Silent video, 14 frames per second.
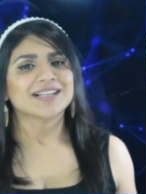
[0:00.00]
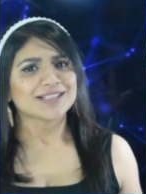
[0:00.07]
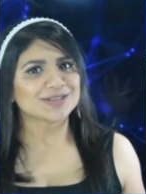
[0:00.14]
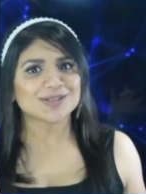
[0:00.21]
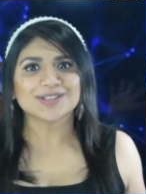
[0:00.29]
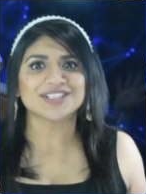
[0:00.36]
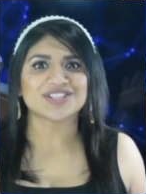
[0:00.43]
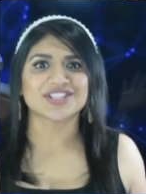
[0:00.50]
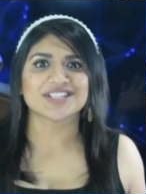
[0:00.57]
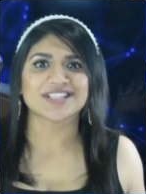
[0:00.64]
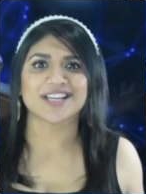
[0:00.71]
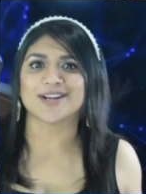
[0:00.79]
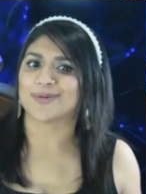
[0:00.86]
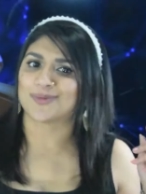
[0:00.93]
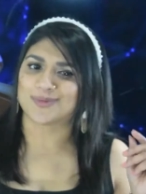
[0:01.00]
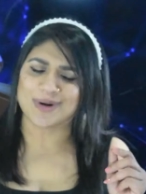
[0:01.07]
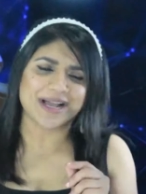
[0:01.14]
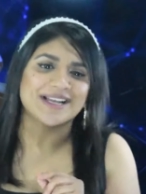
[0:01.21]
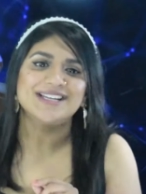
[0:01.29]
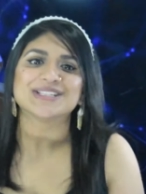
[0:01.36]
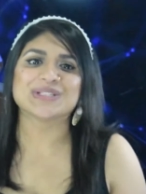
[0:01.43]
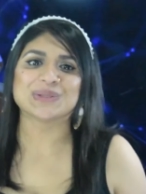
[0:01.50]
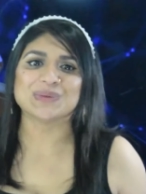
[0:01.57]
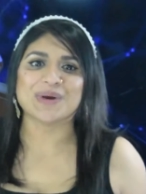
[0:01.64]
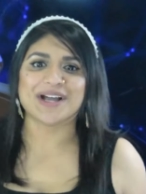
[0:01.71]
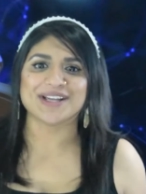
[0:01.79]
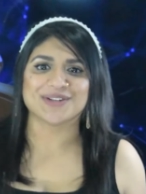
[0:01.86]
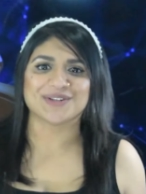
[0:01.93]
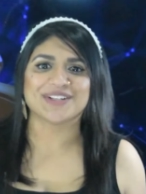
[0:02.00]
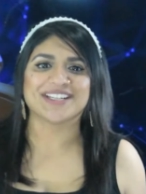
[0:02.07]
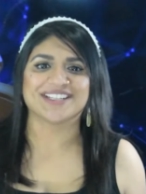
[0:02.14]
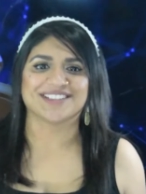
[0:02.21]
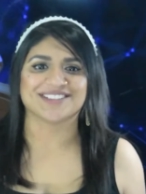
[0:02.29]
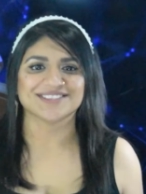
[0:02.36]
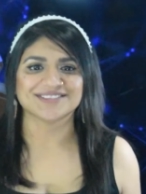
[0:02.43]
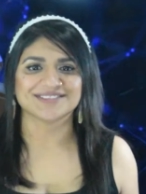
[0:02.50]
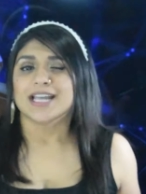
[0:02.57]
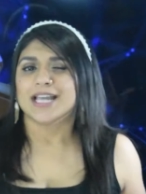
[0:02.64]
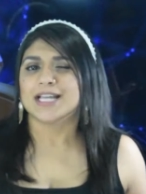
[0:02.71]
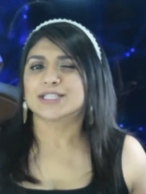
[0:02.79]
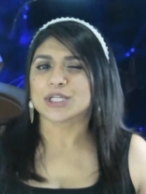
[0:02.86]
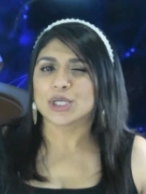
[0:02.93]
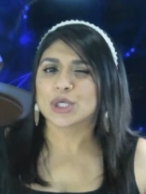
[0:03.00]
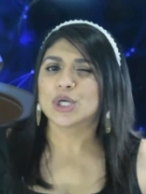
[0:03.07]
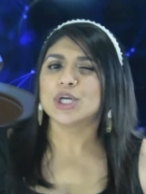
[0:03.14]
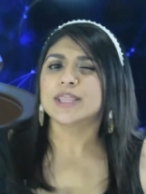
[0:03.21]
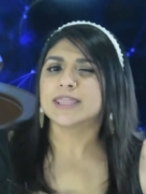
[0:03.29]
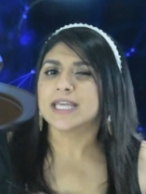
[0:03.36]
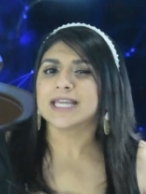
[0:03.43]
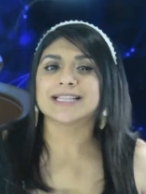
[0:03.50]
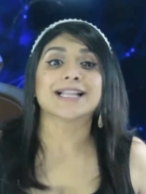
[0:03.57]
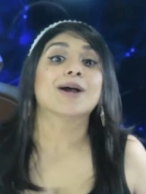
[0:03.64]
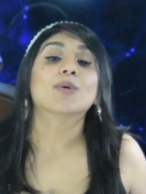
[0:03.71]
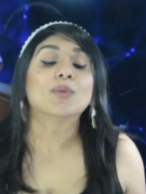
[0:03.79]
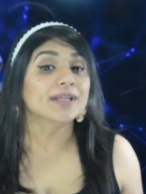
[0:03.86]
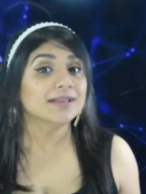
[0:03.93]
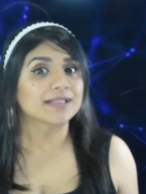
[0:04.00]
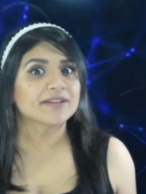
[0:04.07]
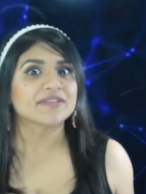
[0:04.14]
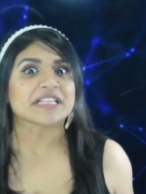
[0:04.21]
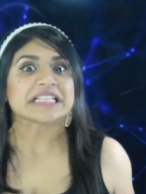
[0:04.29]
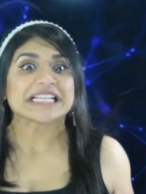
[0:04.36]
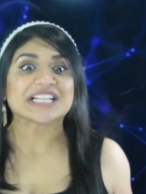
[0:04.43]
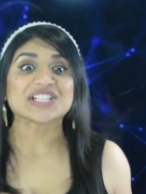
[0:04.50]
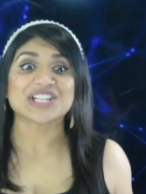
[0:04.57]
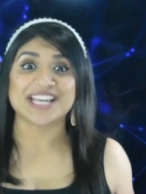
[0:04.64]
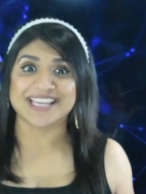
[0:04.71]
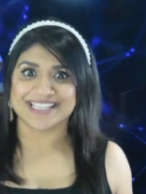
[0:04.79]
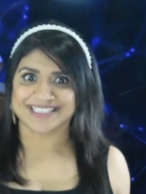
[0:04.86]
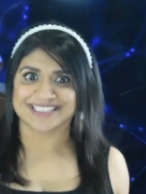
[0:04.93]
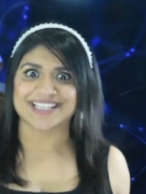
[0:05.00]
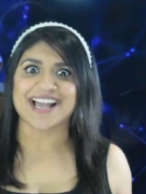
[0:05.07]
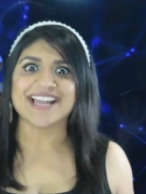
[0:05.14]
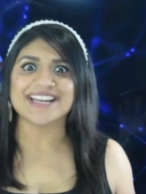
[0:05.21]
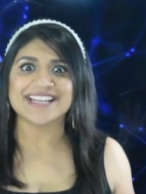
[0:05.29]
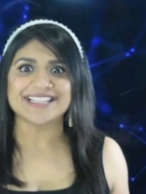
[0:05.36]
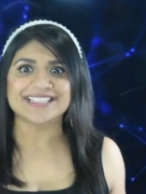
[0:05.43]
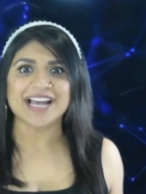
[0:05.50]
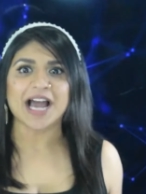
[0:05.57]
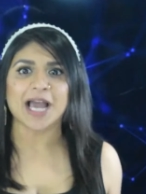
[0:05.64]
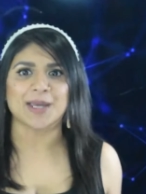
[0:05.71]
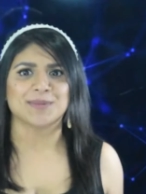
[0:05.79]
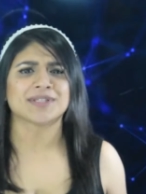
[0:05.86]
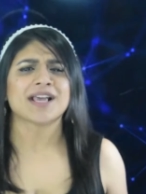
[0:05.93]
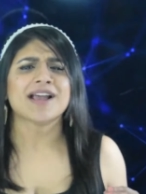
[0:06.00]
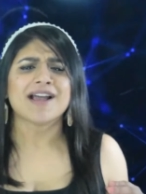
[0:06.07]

So let's just get right into why you're here. It's a good thing that we live in such exciting times.